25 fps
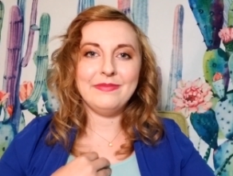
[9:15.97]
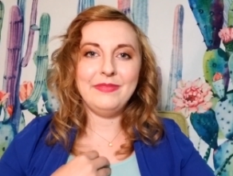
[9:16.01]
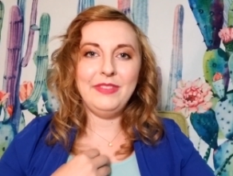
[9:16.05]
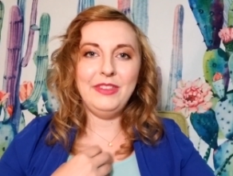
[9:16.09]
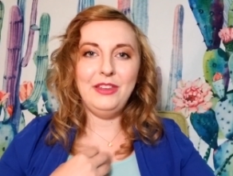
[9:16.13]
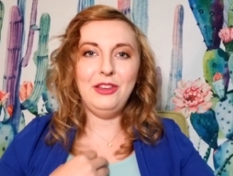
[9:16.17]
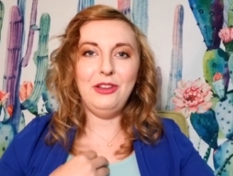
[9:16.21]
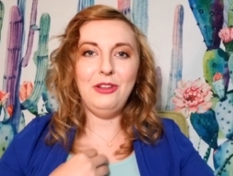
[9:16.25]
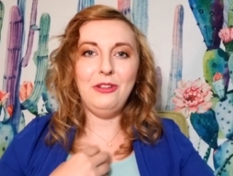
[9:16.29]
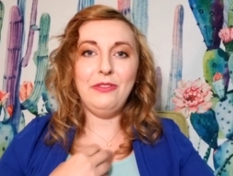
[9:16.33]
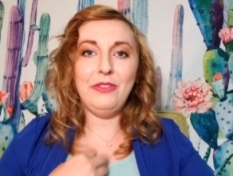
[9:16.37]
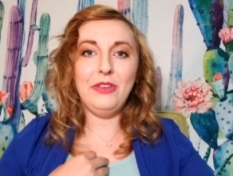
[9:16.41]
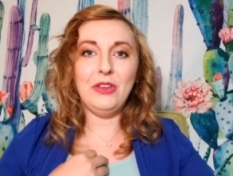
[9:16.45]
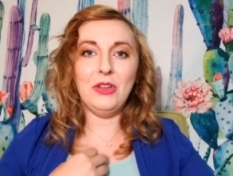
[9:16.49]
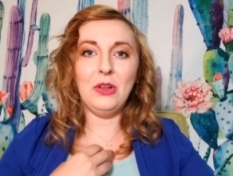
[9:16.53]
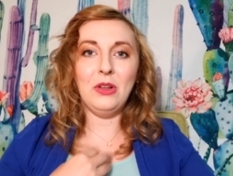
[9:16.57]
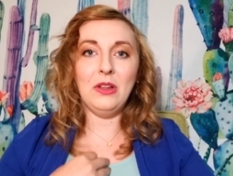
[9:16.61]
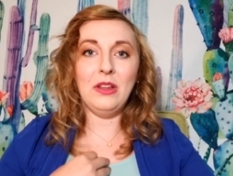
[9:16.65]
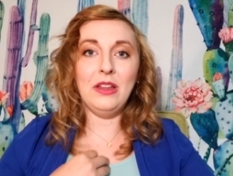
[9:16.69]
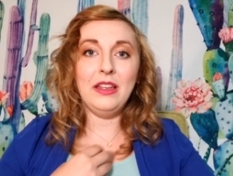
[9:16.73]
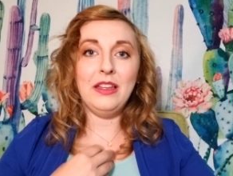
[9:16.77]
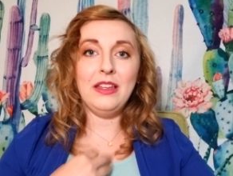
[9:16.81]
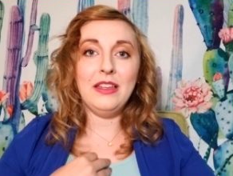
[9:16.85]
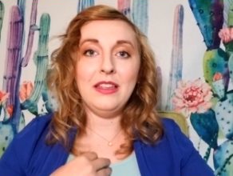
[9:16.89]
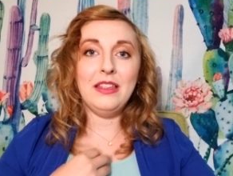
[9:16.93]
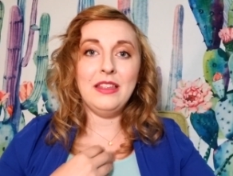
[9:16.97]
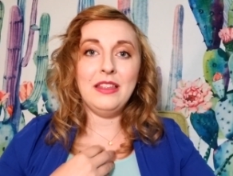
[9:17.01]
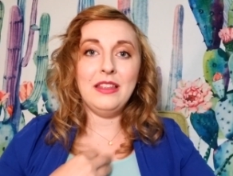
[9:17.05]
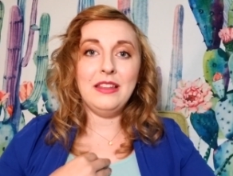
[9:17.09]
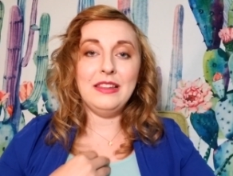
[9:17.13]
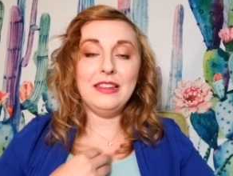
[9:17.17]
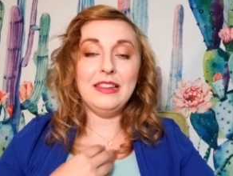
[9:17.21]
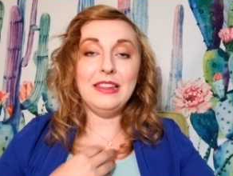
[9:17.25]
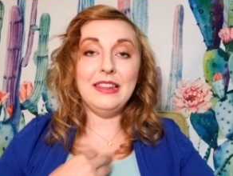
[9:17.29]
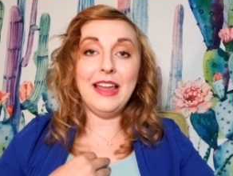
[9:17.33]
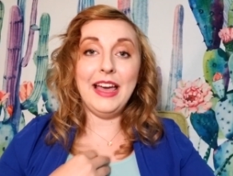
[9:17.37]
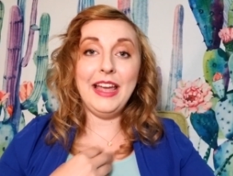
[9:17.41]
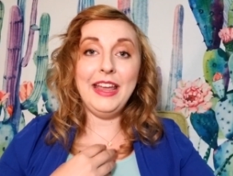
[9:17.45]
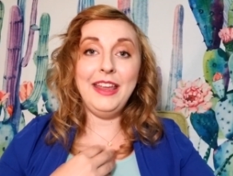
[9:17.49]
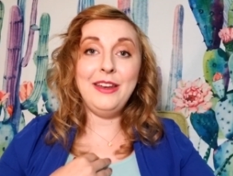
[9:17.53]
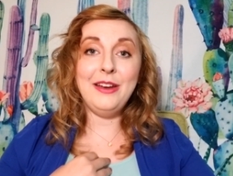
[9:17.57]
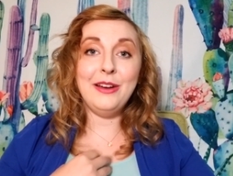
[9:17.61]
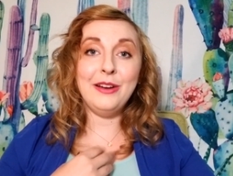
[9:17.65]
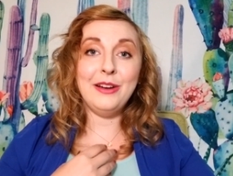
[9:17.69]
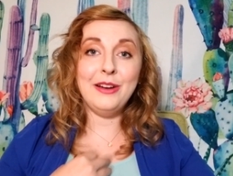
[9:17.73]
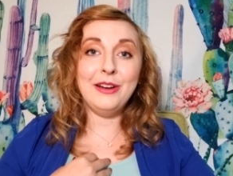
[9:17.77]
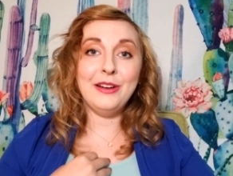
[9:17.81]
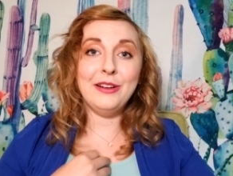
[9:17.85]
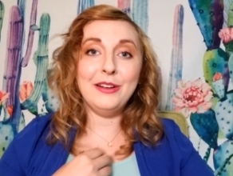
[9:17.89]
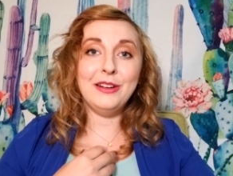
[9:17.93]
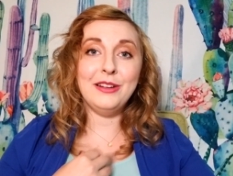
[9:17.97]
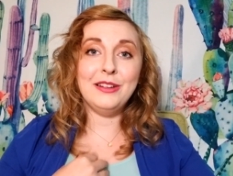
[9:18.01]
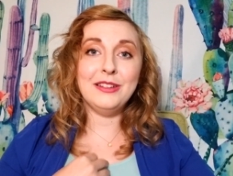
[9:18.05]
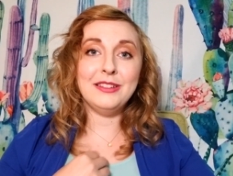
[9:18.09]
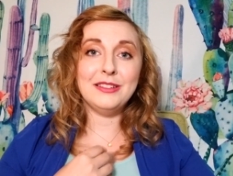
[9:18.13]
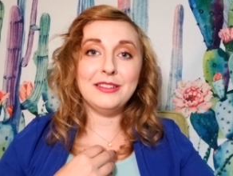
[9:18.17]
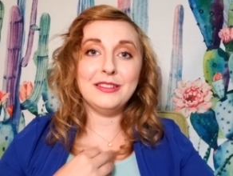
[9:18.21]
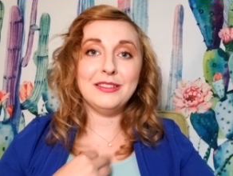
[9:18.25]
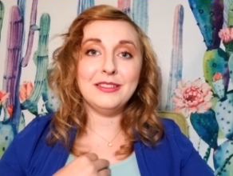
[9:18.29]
Do you feel lighter?